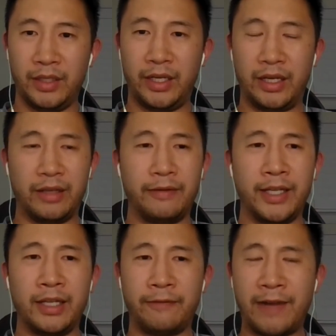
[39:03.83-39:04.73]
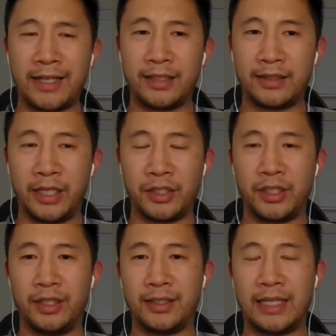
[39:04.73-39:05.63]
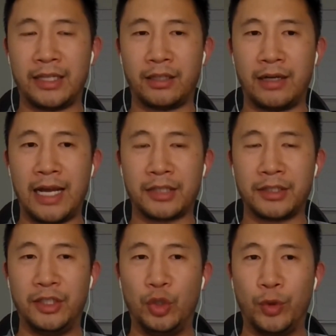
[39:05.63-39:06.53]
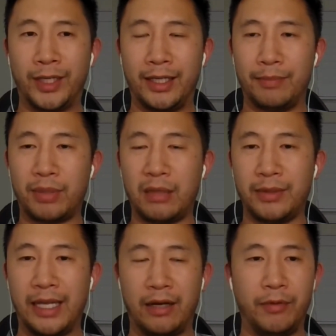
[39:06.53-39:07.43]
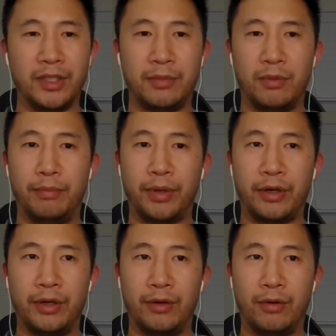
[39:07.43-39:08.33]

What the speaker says: Yeah, and a fine distinction is that they're actually doing it probably at a reasonable burn,